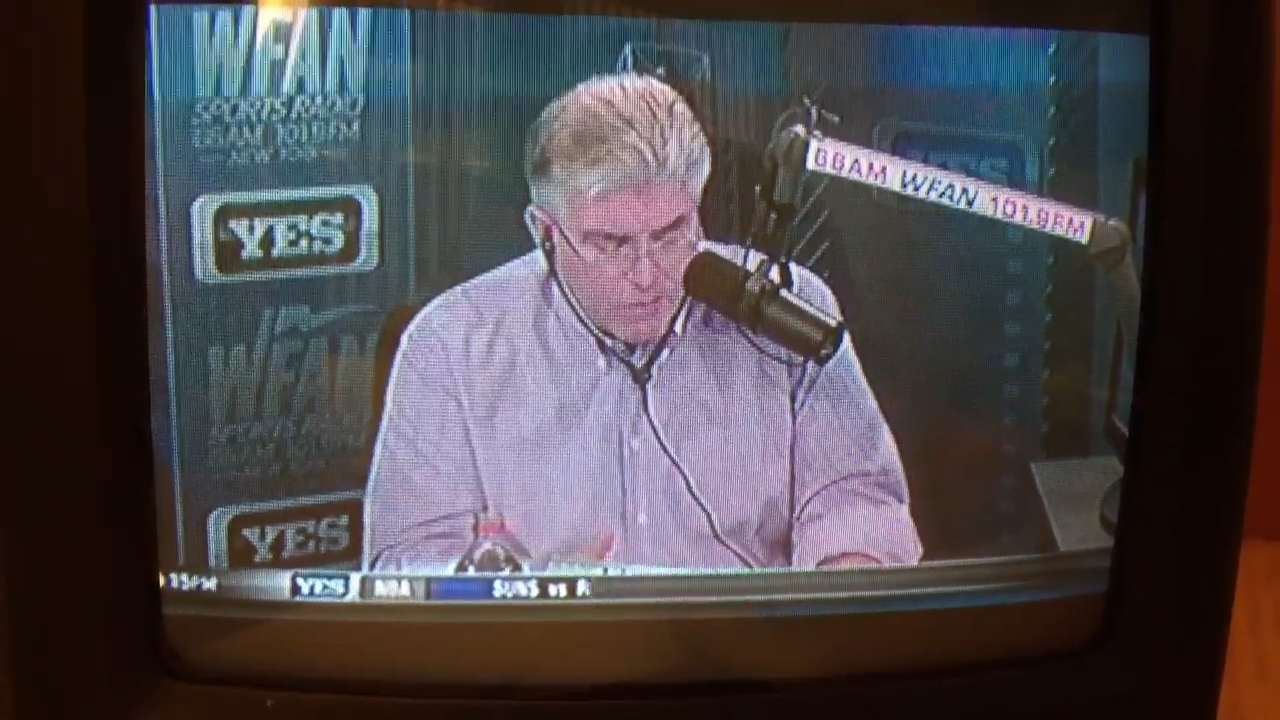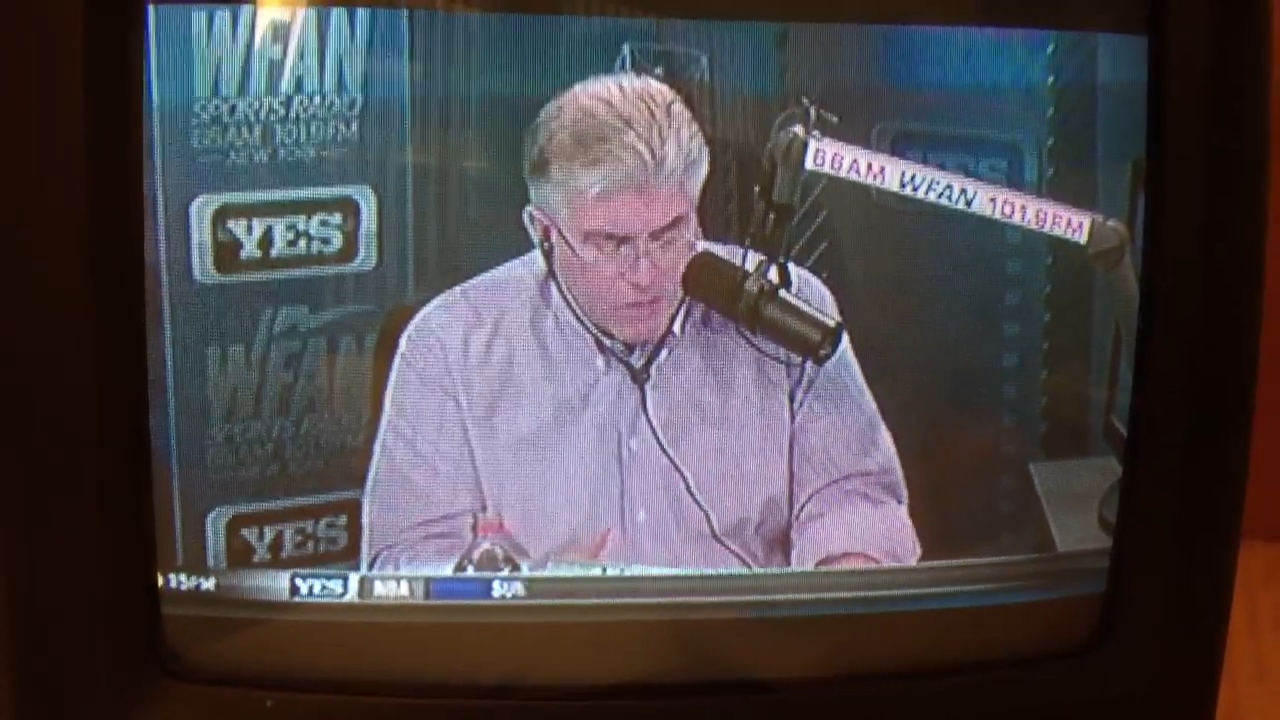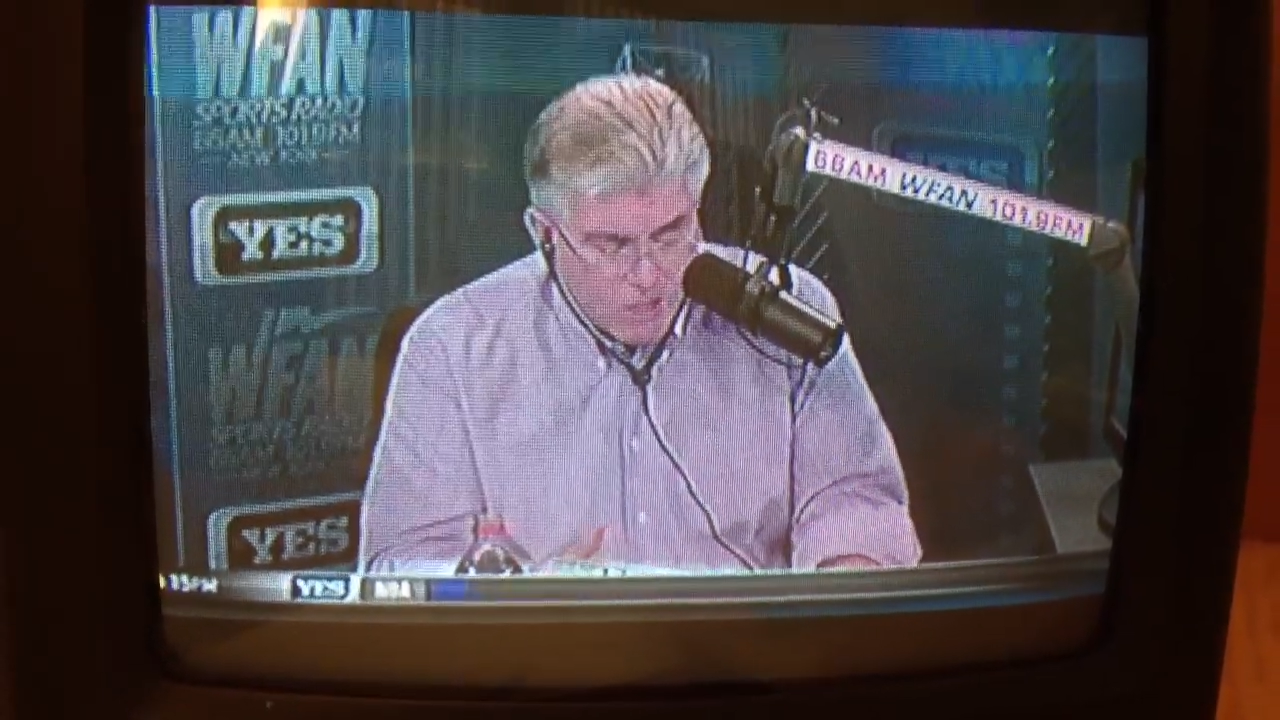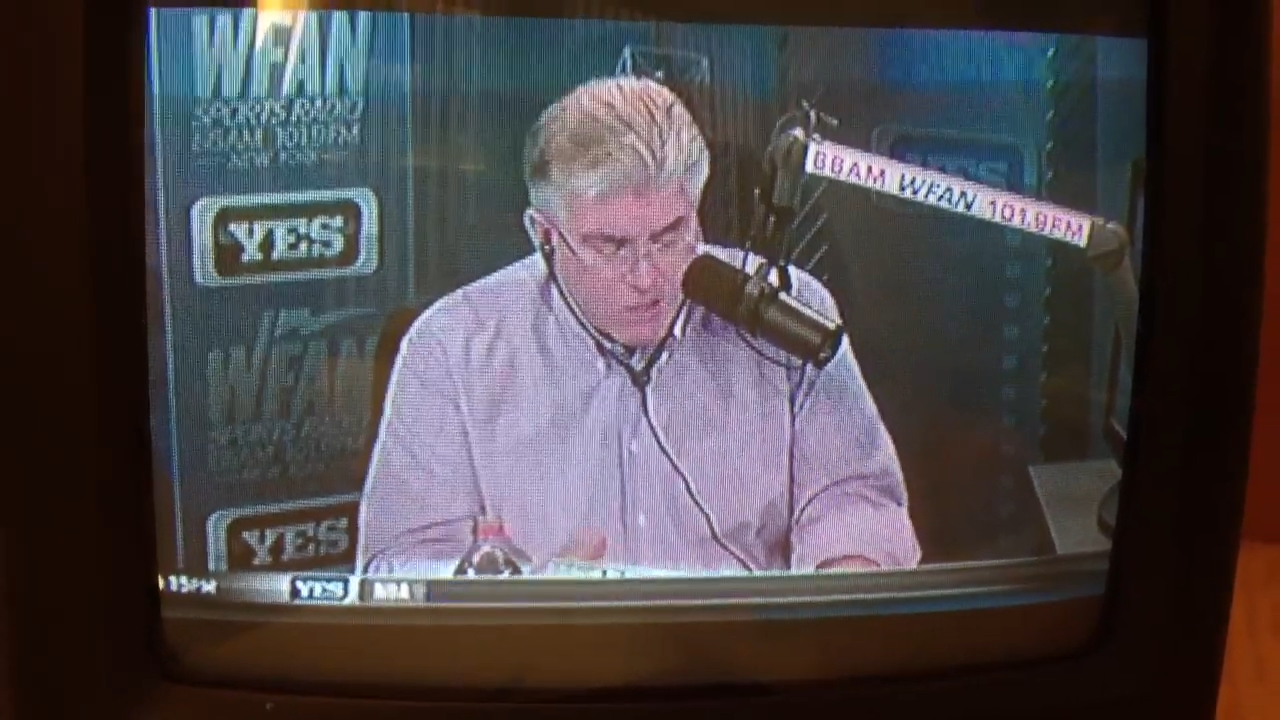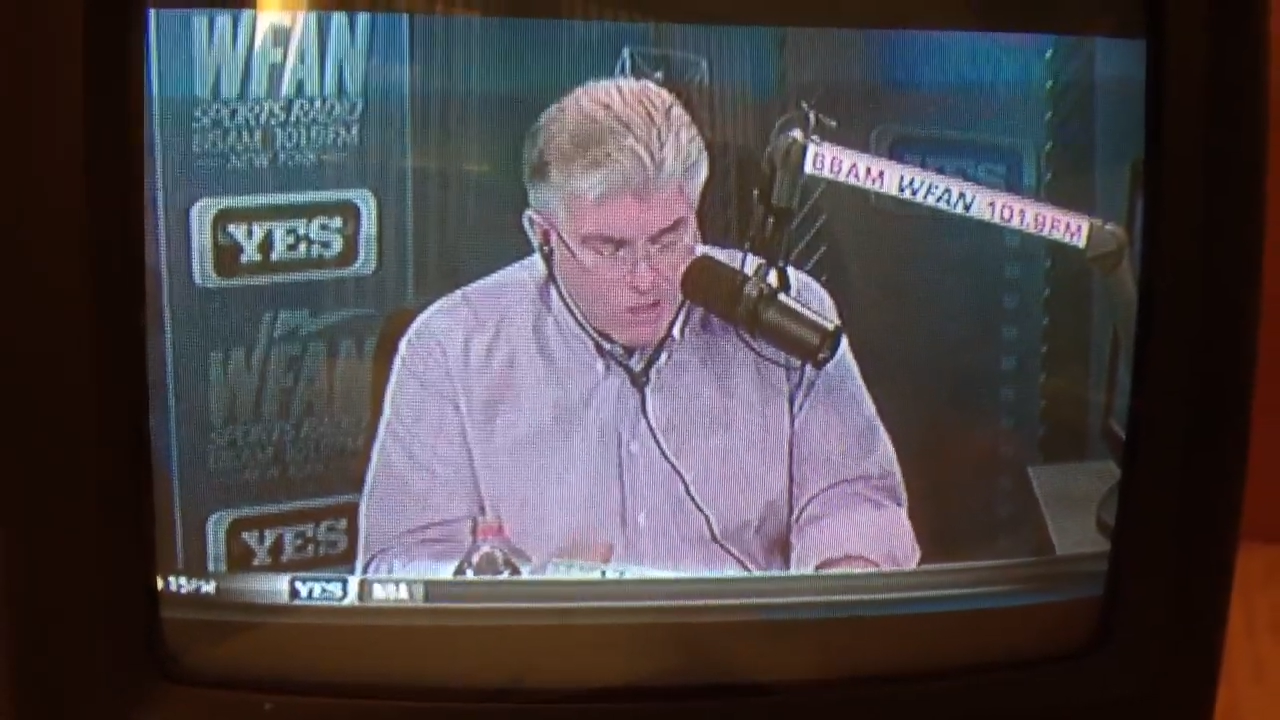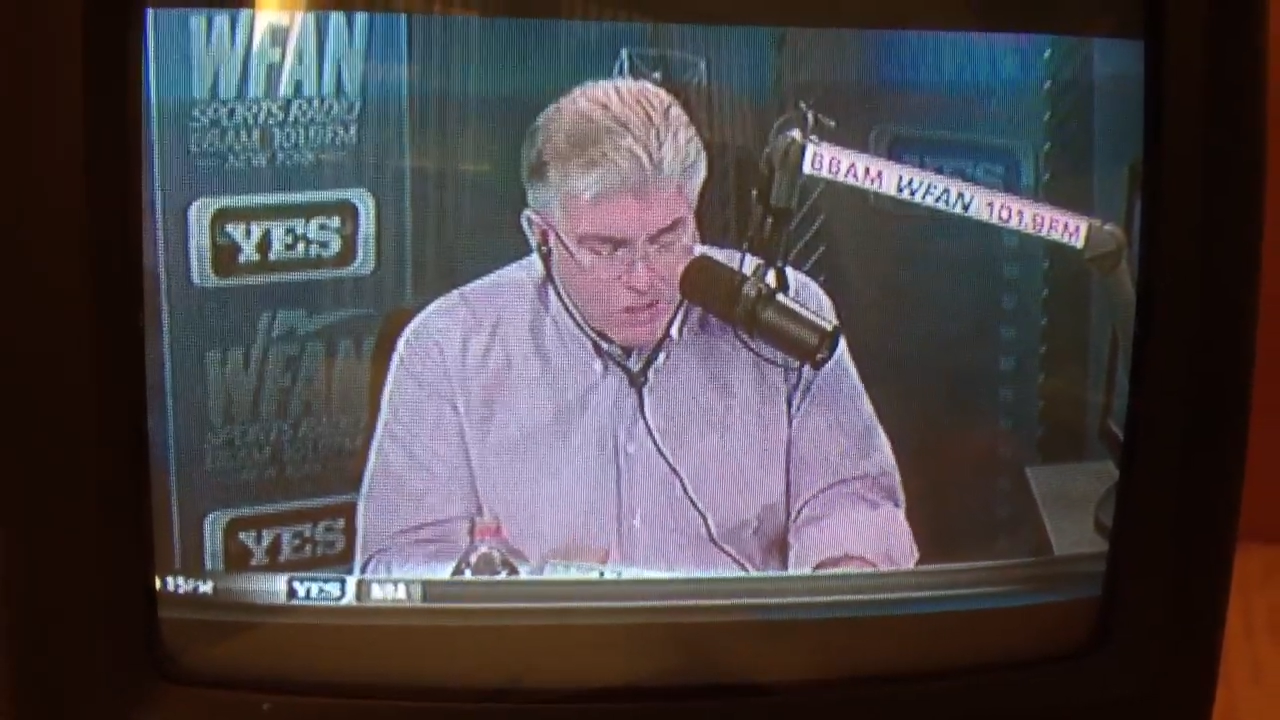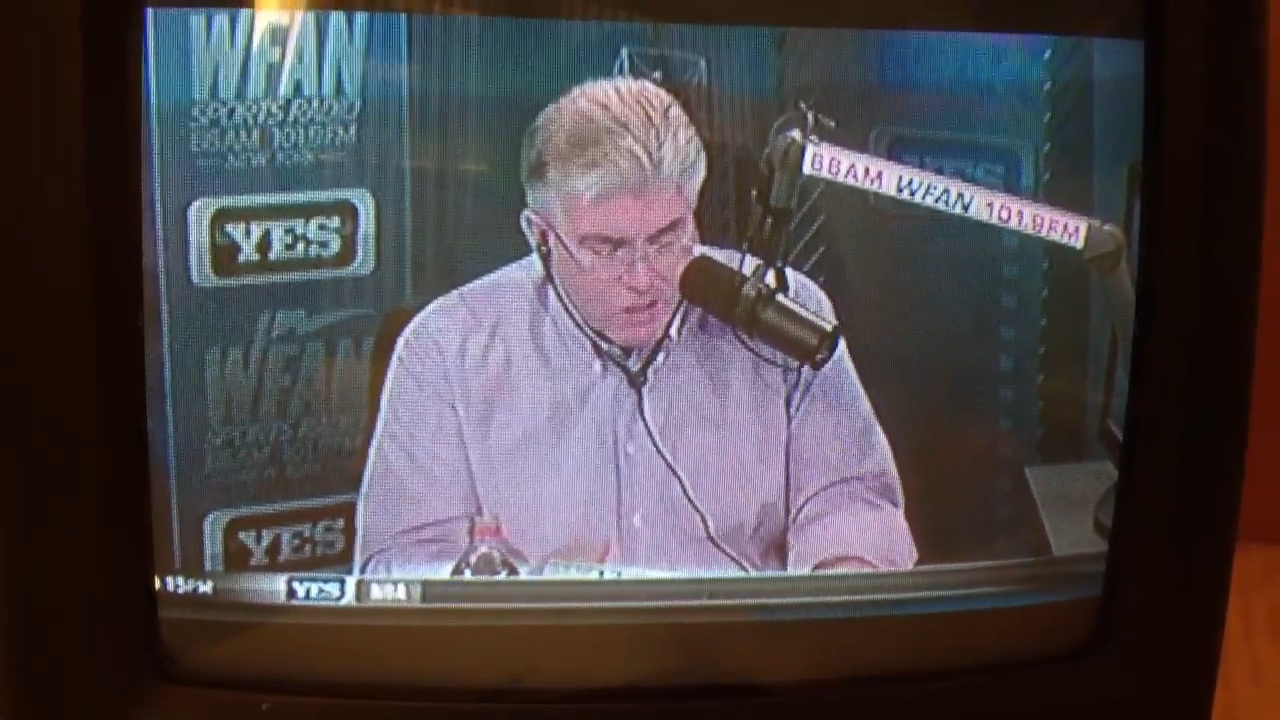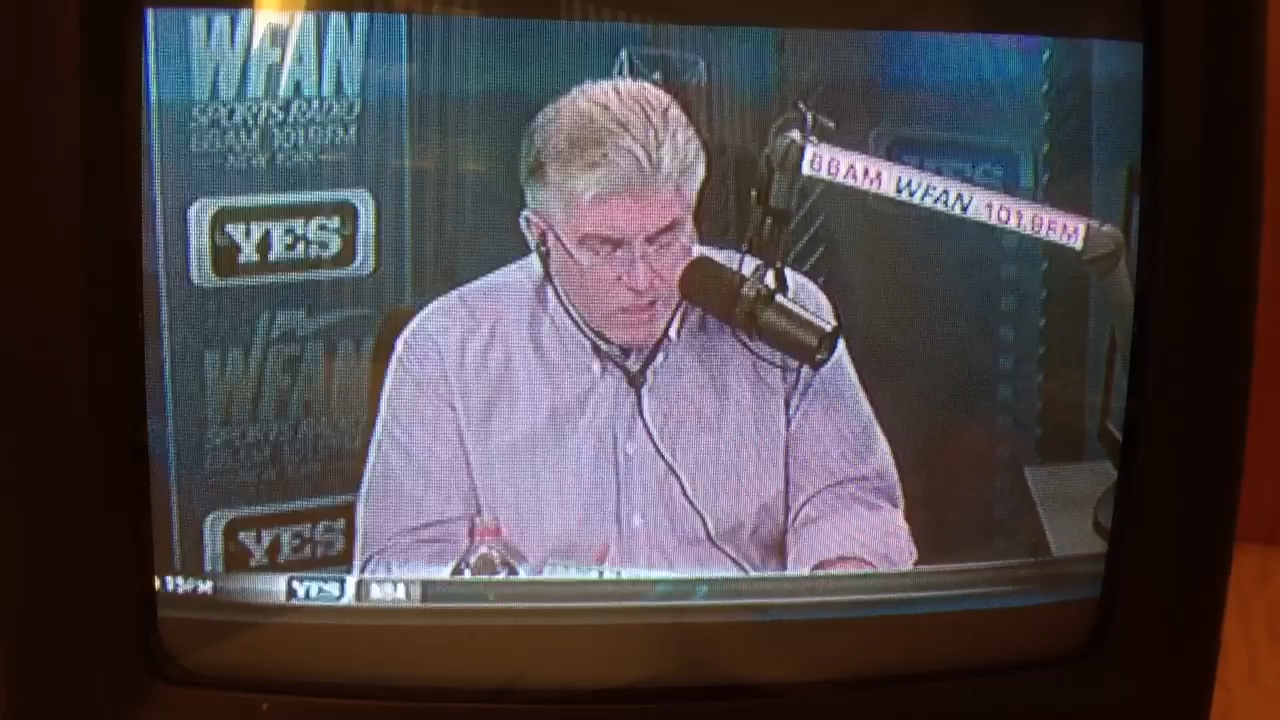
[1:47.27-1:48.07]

was on the short list.